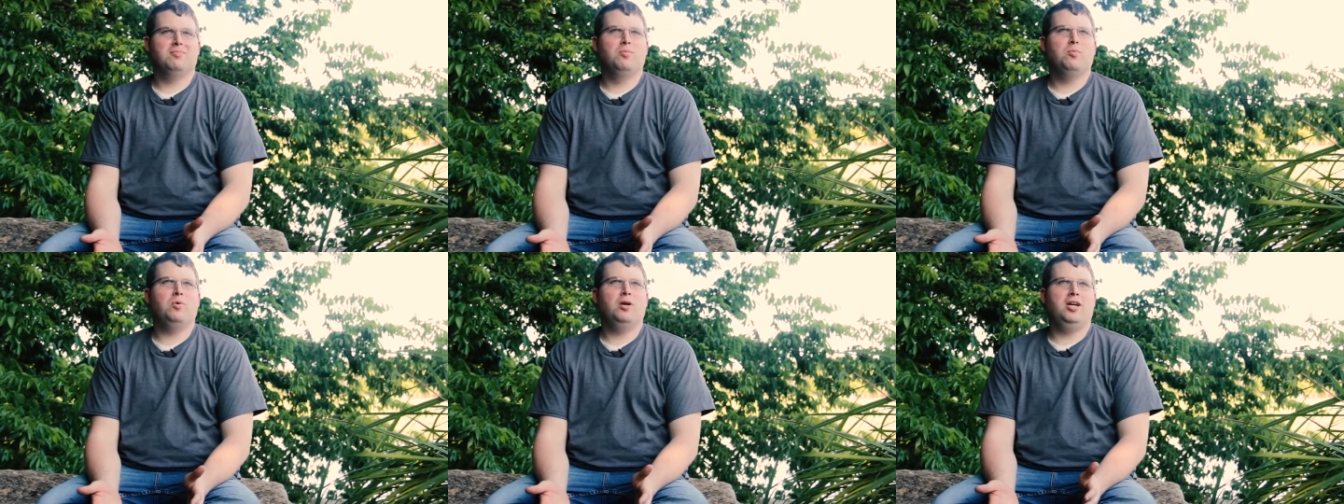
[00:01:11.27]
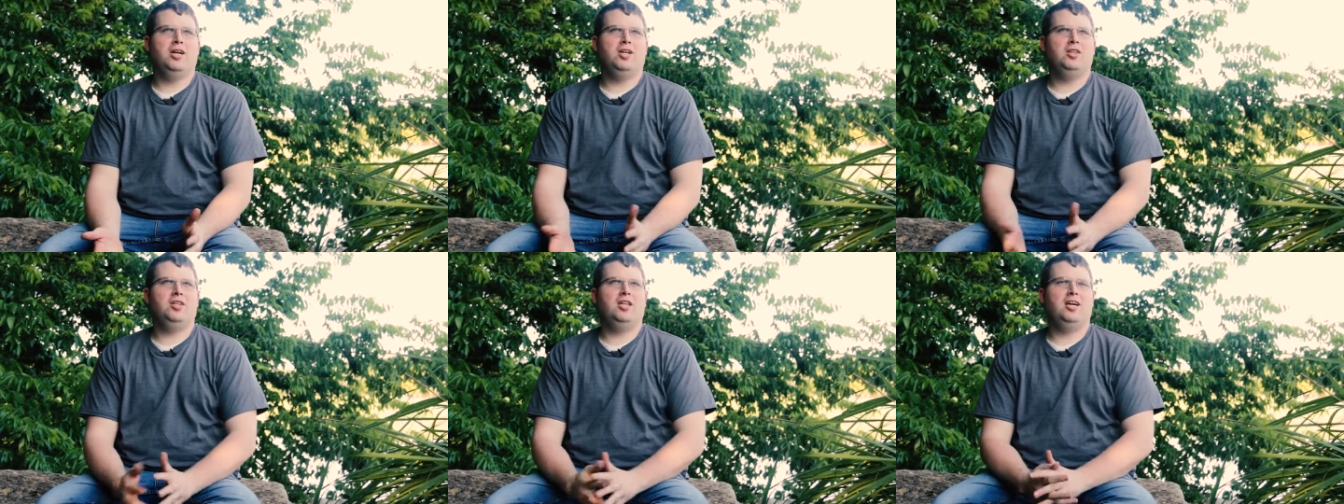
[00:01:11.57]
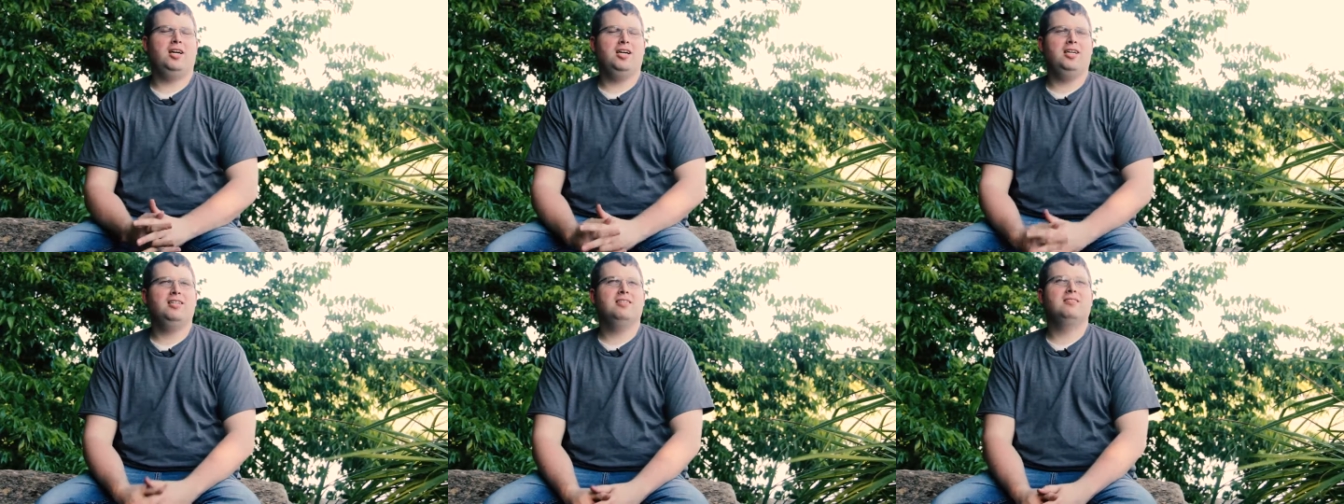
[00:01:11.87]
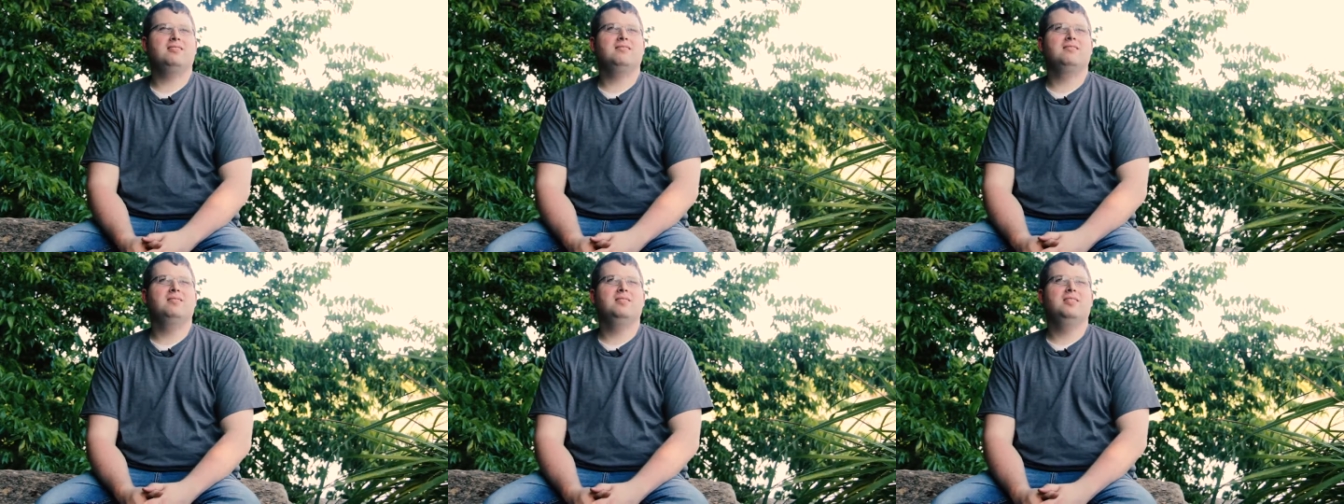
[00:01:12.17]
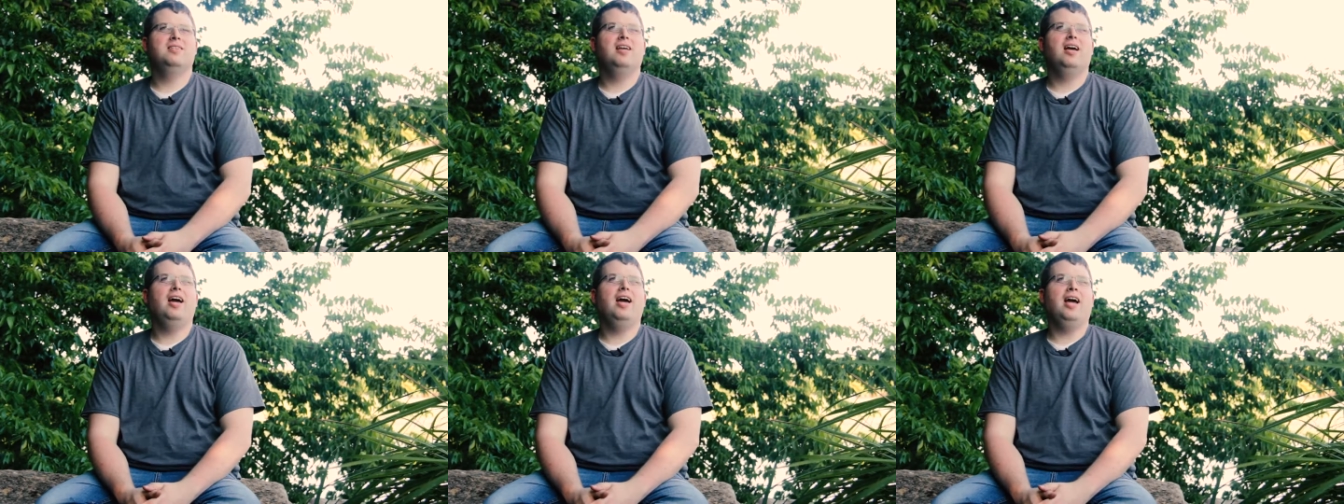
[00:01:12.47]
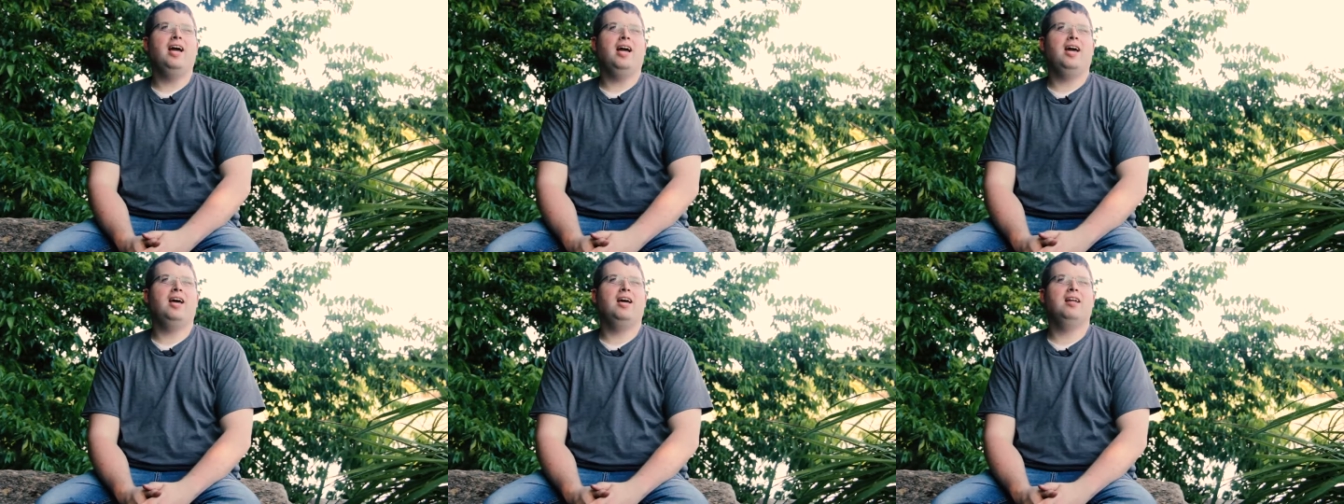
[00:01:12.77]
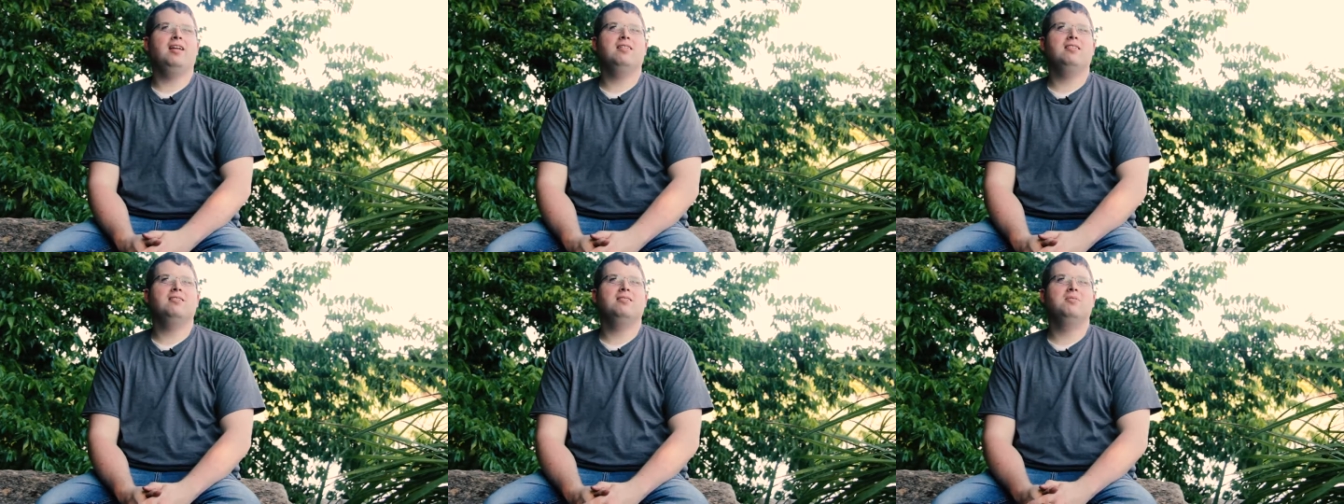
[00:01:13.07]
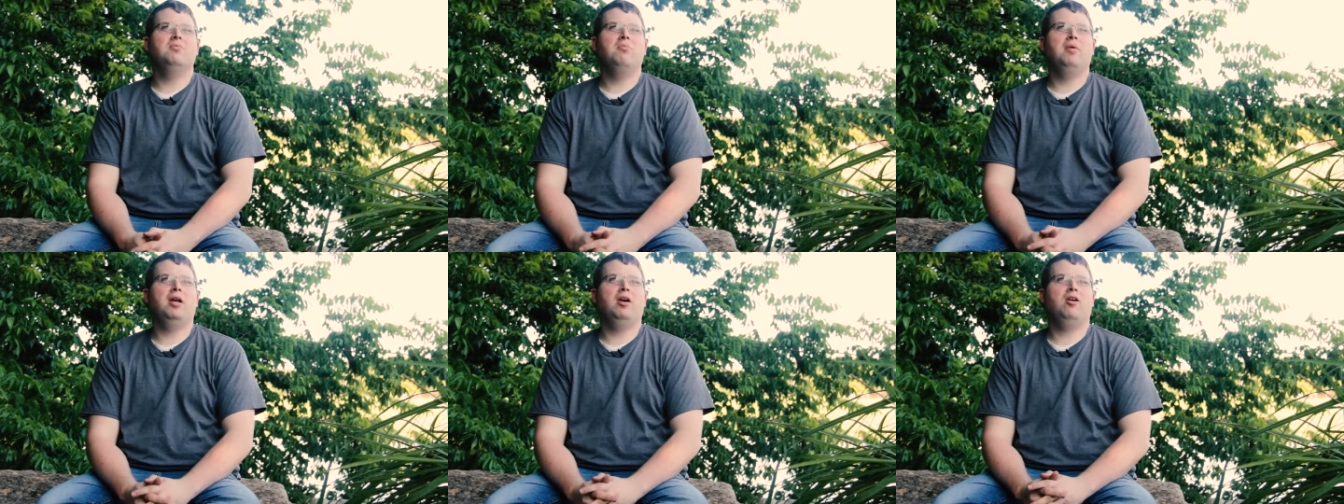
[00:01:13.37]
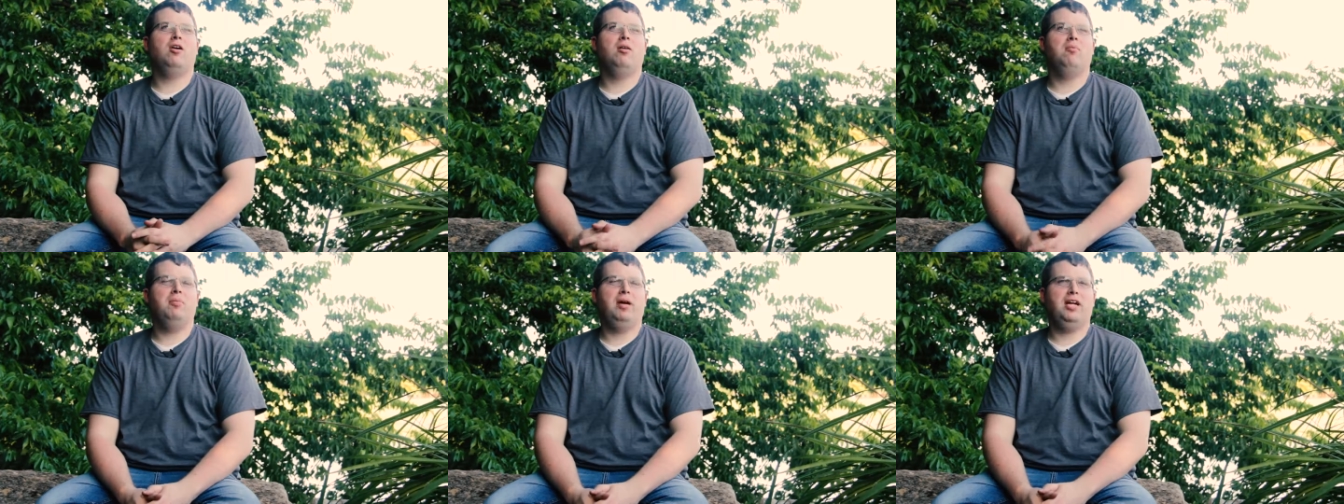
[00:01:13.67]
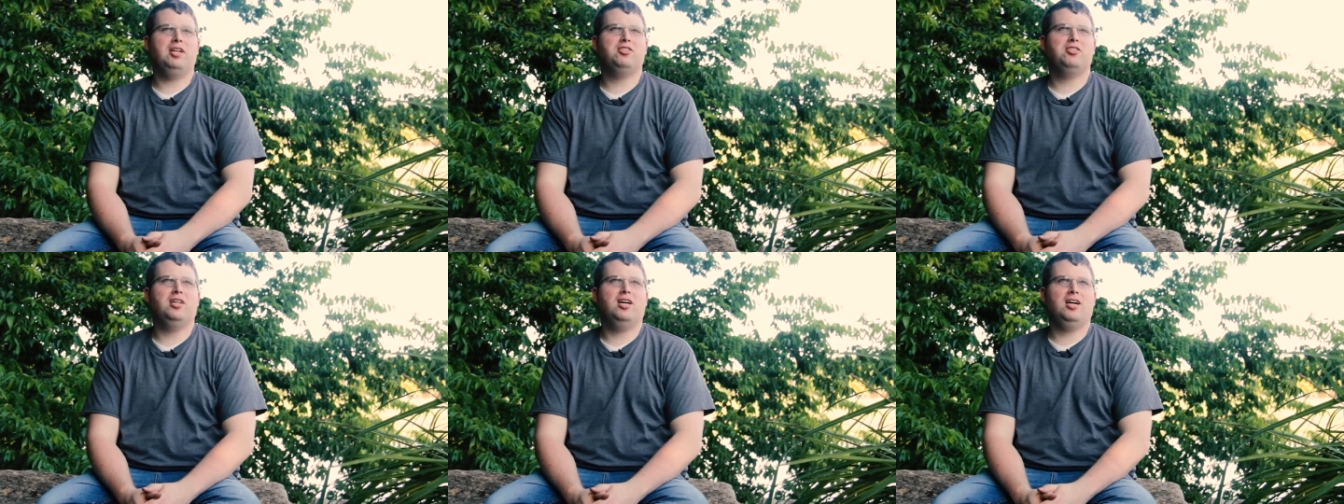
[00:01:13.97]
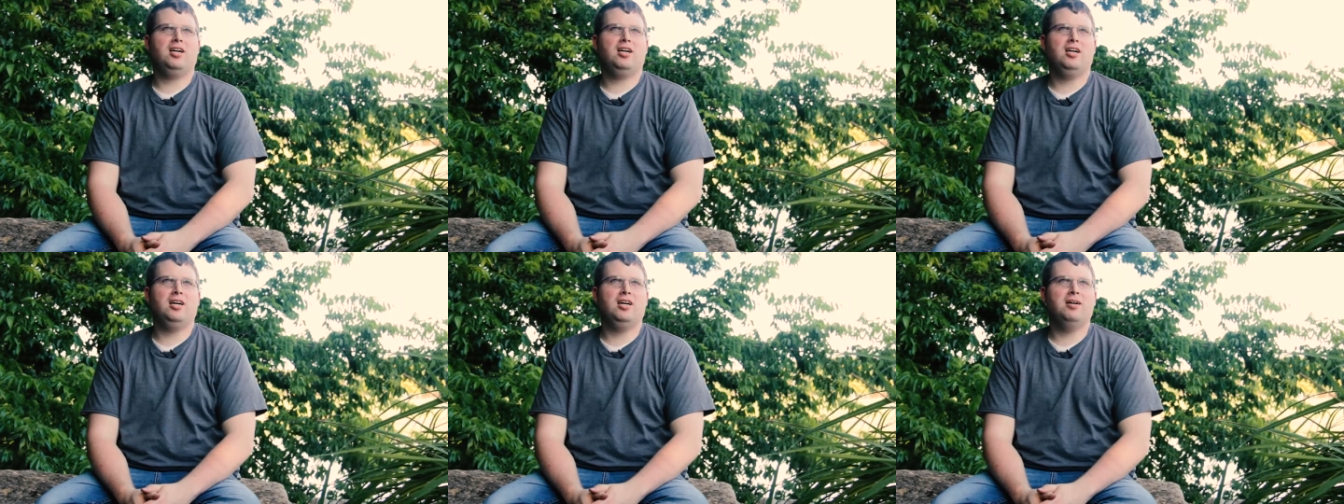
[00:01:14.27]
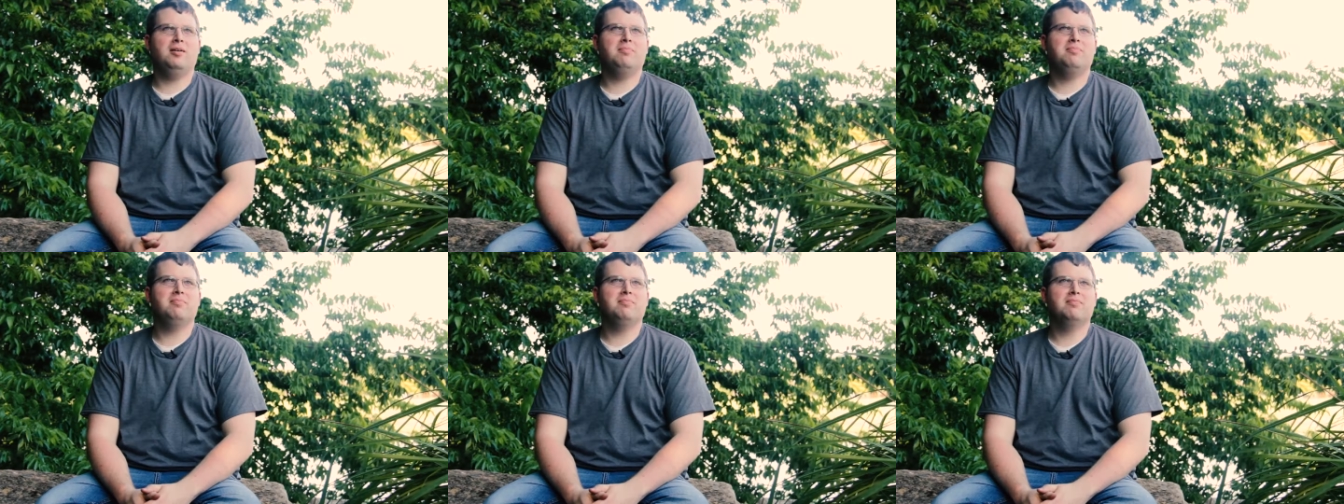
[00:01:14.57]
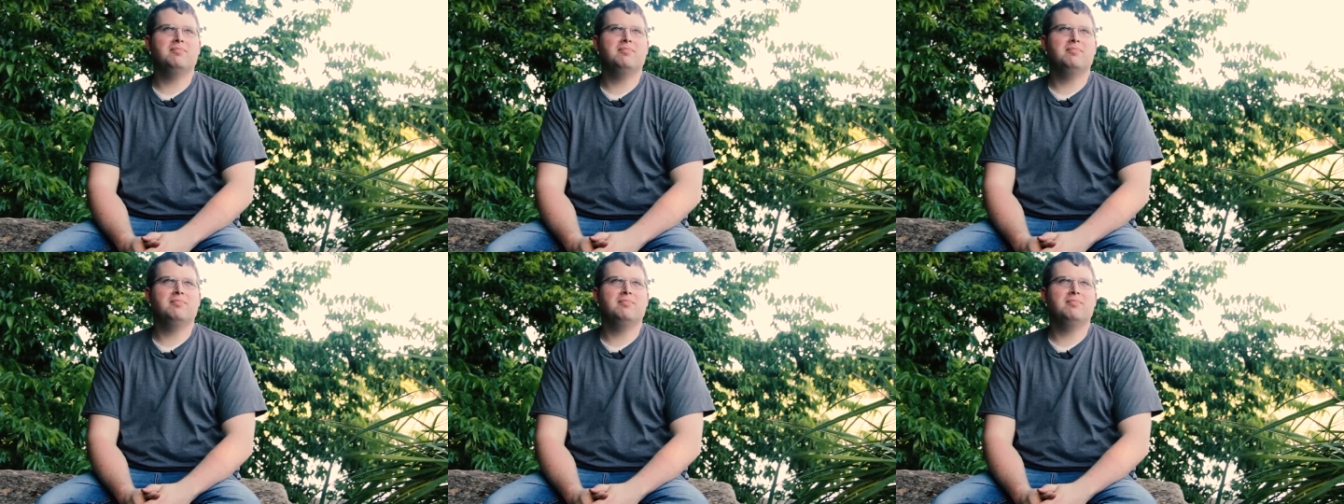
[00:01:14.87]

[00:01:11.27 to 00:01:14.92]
went online and met her on Match.com.